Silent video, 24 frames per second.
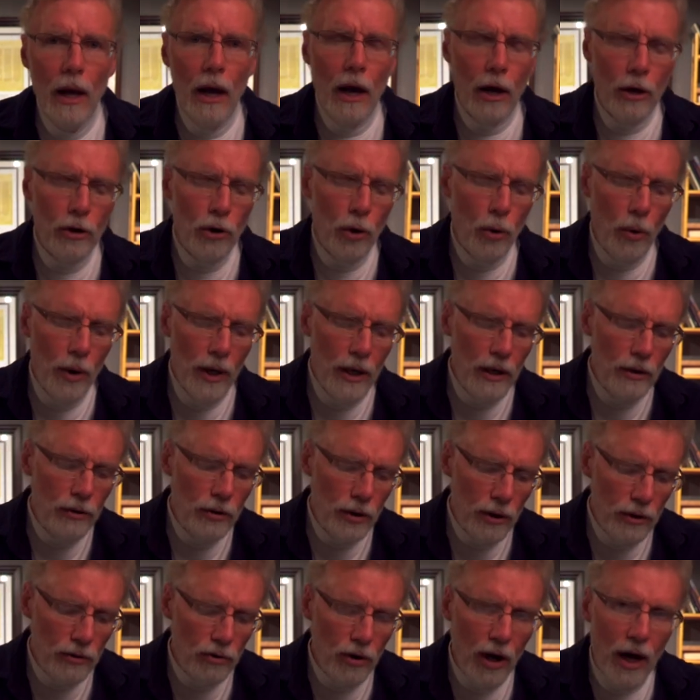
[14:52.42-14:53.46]
According
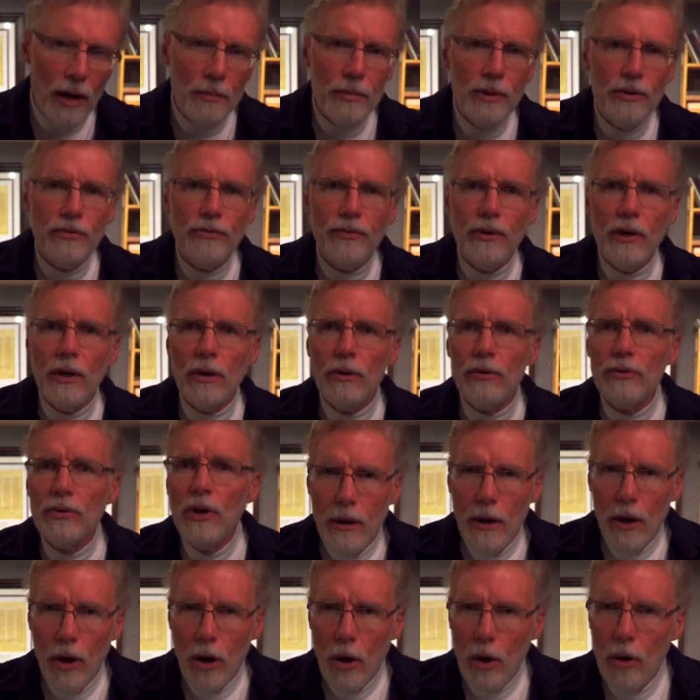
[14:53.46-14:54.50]
to Darby's views,
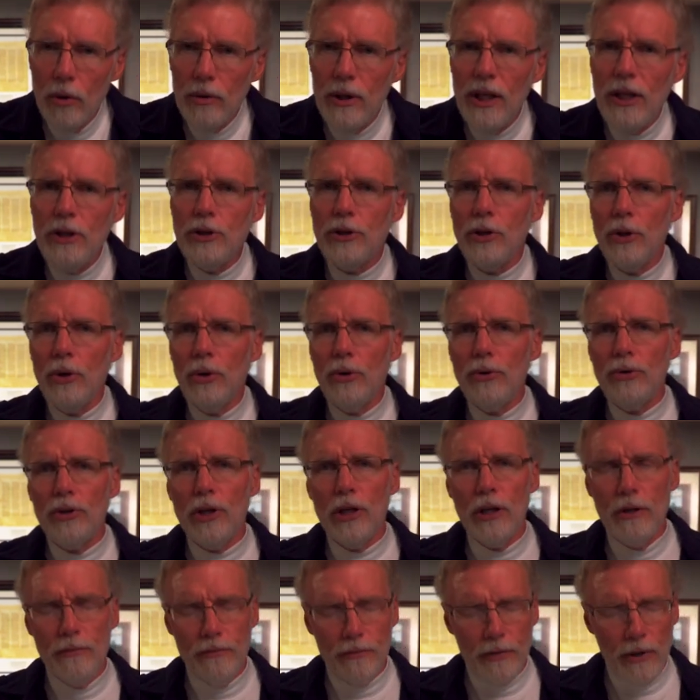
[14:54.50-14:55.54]
only Jews
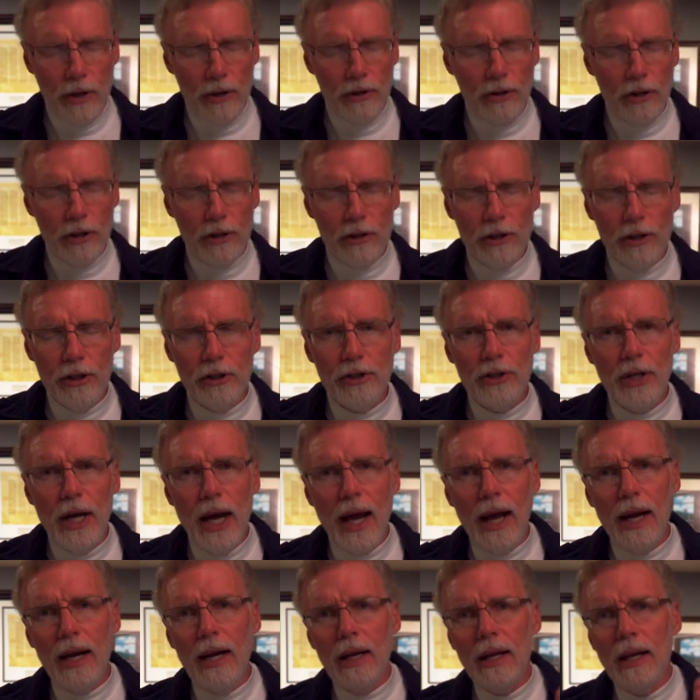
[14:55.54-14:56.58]
who convert to
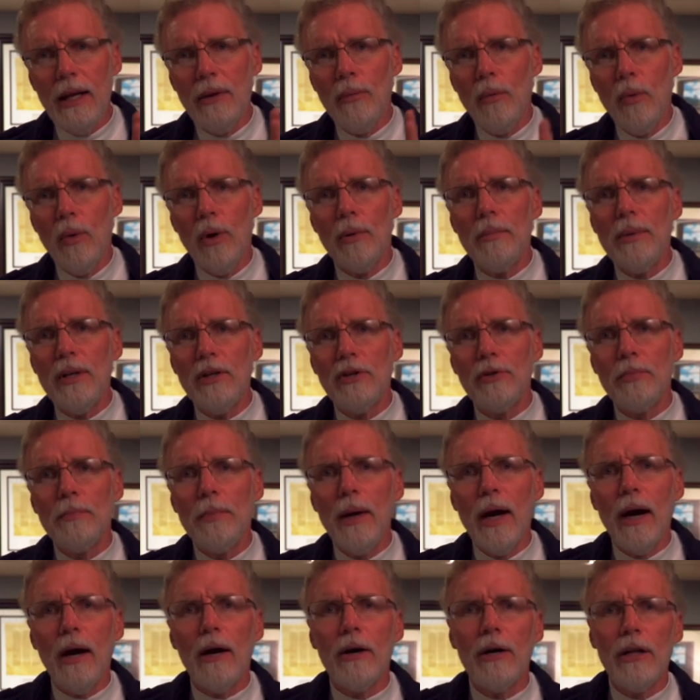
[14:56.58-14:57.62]
Christianity will be
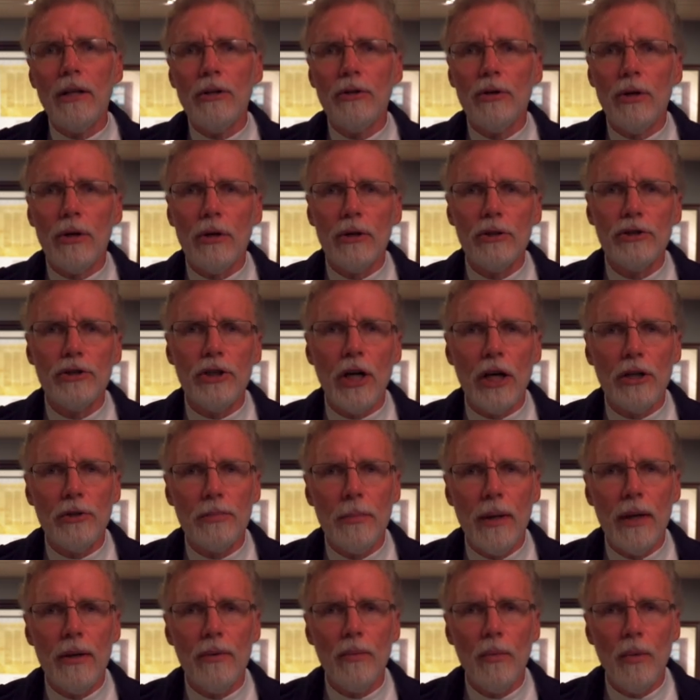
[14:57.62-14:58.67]
spared eternal
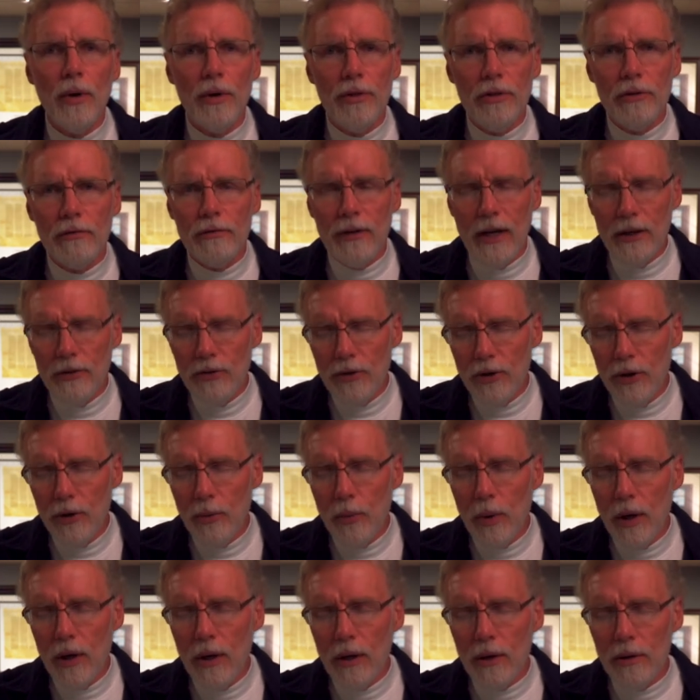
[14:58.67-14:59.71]
judgment with the rest of
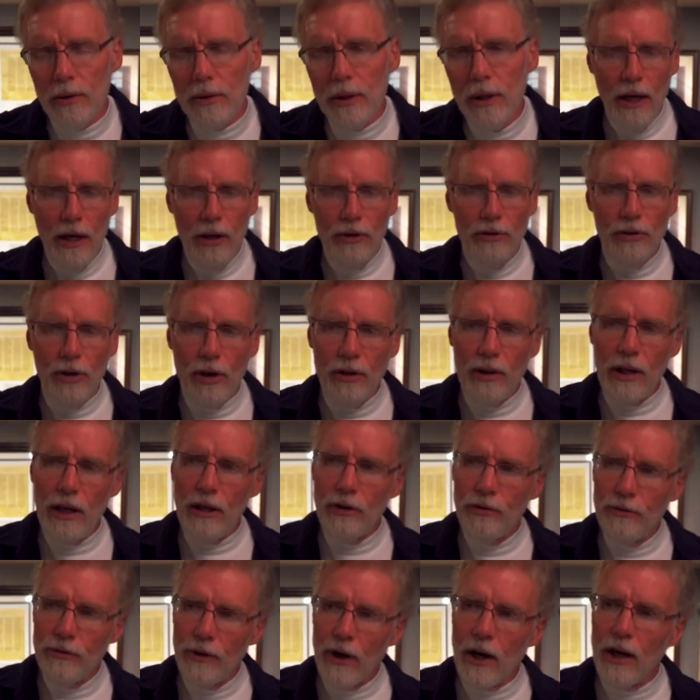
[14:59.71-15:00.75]
the world. So
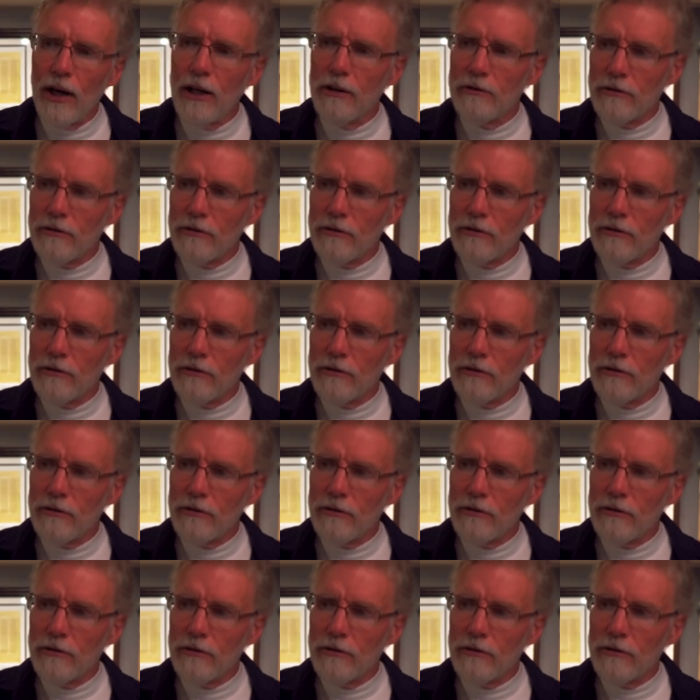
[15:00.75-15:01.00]
these very